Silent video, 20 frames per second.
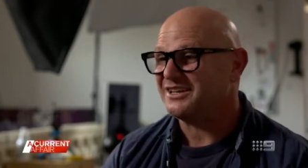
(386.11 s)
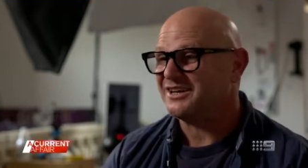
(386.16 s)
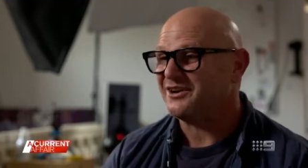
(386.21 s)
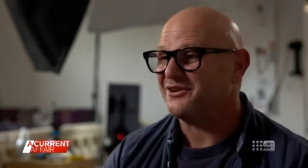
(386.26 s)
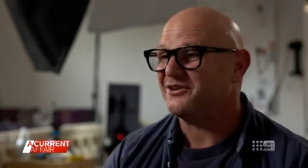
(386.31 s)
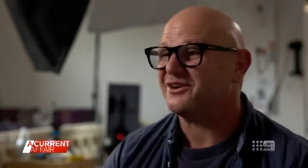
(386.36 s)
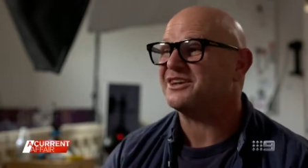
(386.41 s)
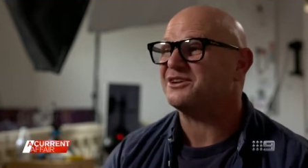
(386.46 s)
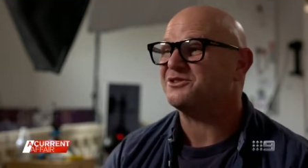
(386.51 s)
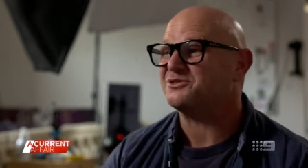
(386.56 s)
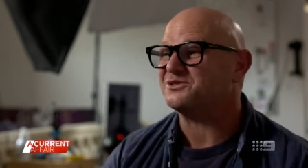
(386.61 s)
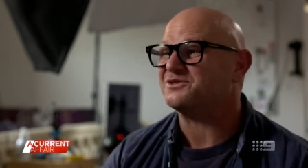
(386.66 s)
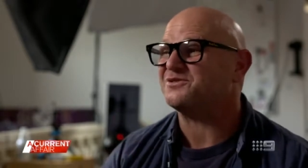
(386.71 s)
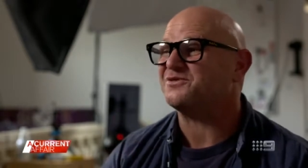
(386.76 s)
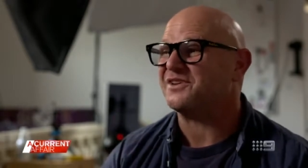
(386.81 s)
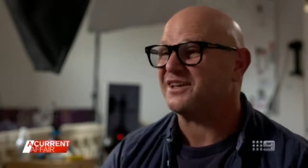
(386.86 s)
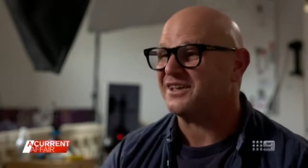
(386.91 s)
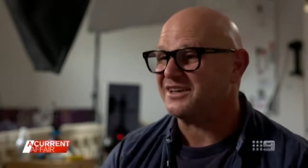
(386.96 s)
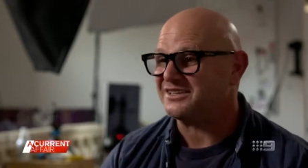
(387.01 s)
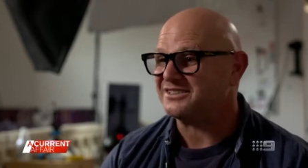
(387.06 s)
I reckon it was
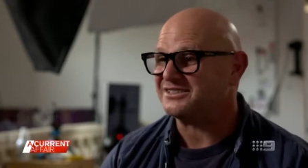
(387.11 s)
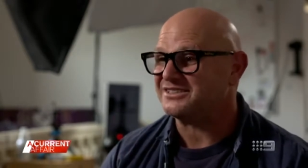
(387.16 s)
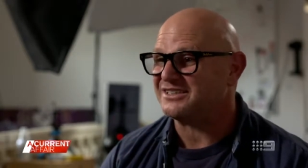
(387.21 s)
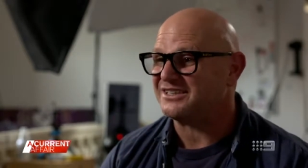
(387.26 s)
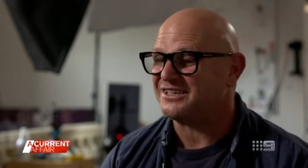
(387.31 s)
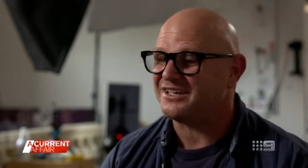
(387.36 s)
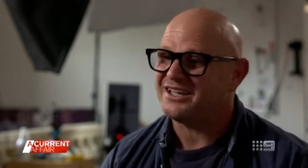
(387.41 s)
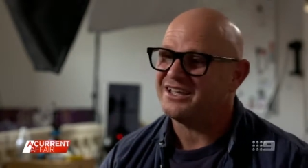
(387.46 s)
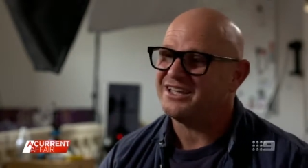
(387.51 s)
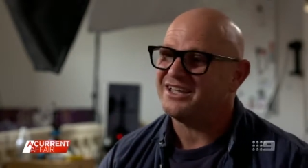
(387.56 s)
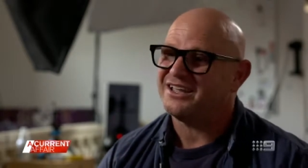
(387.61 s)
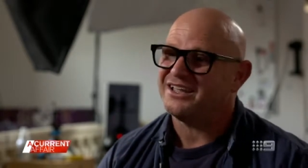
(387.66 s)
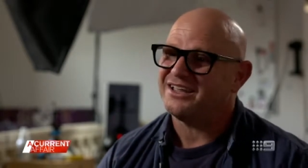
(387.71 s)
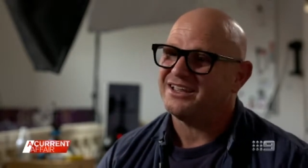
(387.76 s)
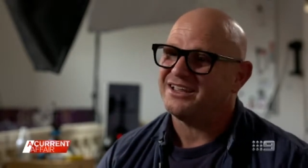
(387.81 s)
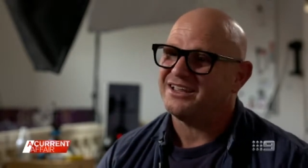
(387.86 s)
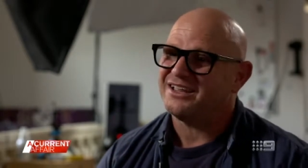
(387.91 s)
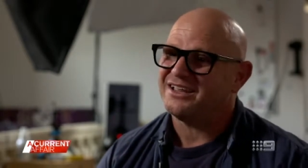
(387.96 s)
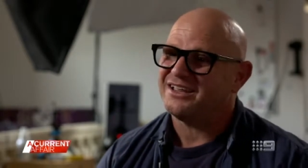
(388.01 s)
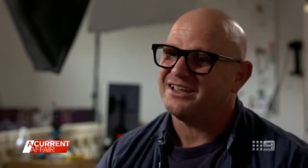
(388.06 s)
fantasy
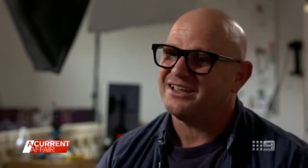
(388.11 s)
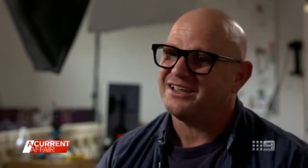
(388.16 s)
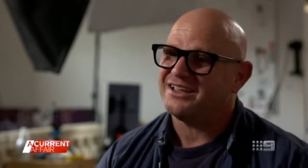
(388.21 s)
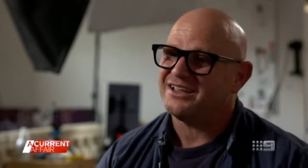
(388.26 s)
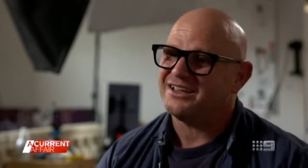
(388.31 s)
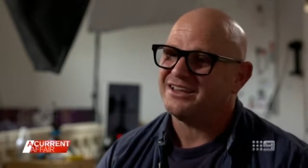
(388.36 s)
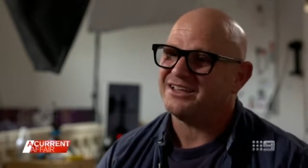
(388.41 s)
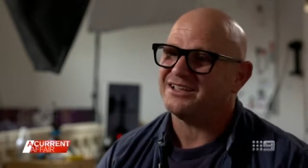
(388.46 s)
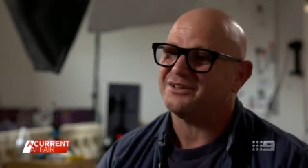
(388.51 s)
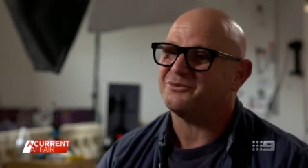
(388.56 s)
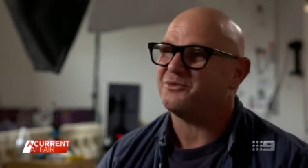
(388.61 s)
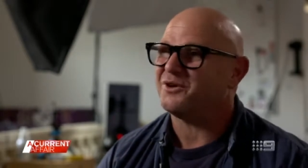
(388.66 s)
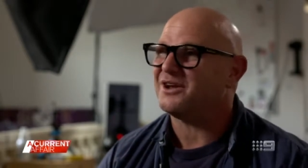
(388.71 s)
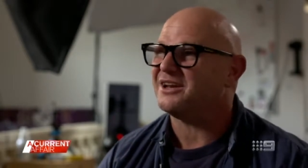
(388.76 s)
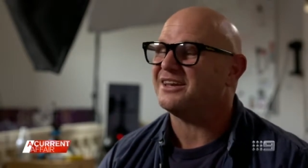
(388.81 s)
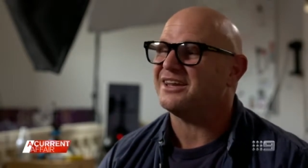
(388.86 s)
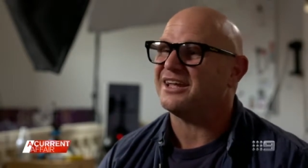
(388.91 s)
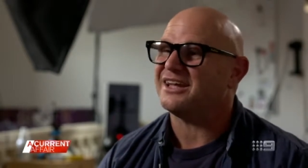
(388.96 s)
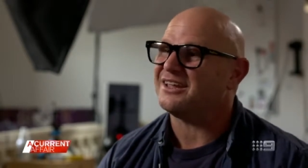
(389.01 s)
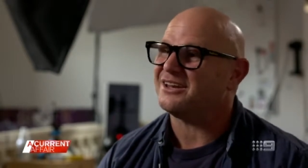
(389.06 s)
that
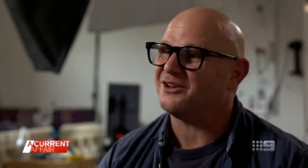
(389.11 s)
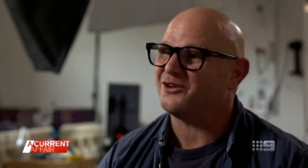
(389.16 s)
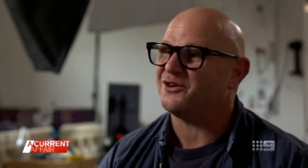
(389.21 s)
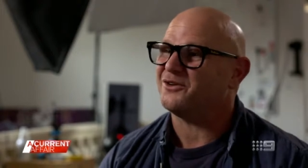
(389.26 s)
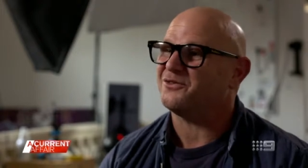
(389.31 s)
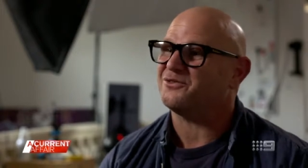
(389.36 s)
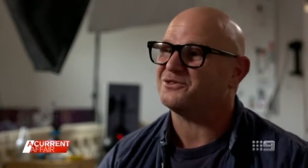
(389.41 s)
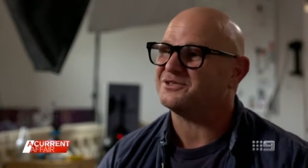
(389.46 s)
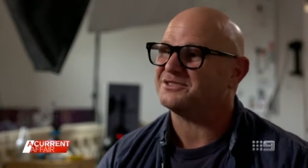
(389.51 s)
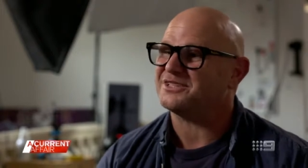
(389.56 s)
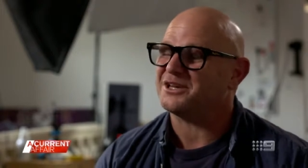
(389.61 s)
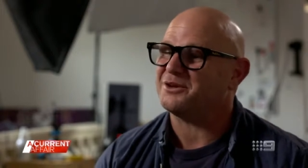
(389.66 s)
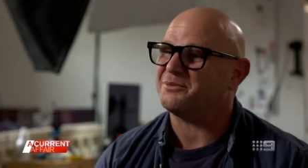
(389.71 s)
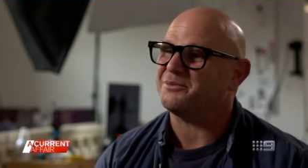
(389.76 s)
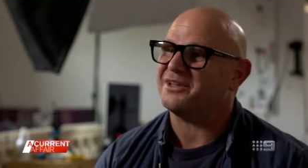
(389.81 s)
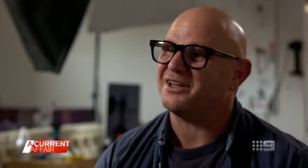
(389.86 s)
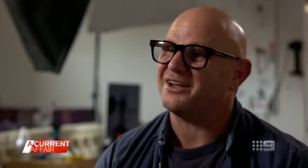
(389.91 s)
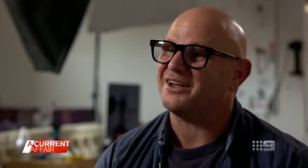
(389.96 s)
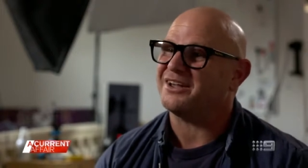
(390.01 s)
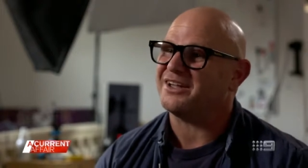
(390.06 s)
one day life was going to
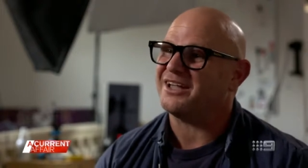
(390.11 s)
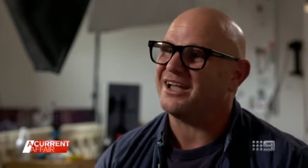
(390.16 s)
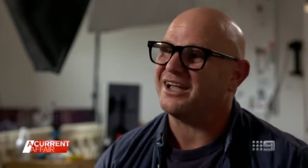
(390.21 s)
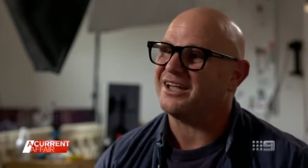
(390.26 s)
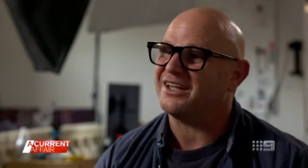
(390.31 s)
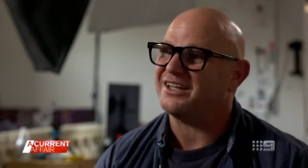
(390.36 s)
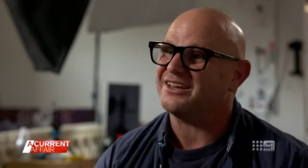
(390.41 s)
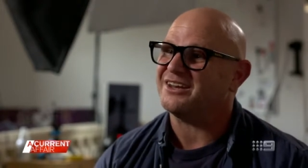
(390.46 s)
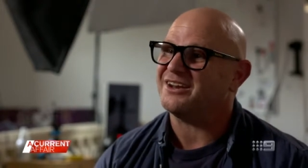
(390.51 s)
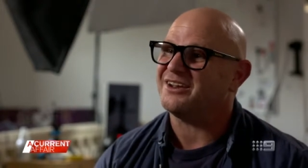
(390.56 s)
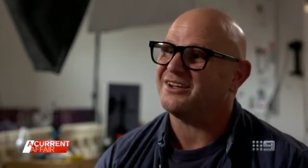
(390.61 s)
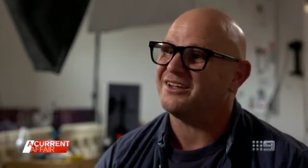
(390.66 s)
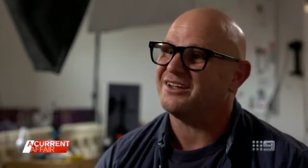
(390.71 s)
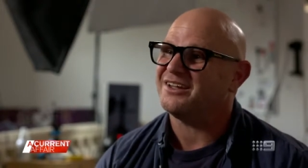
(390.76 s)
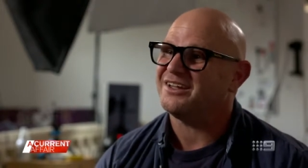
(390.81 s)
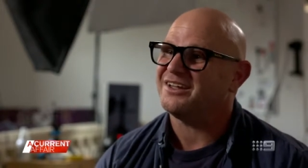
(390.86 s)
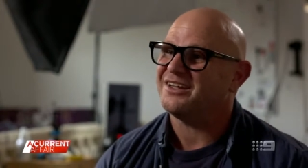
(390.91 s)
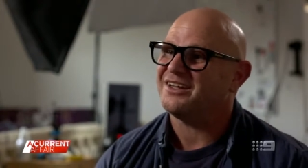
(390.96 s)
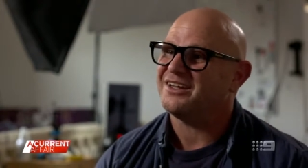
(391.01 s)
be okay, you know?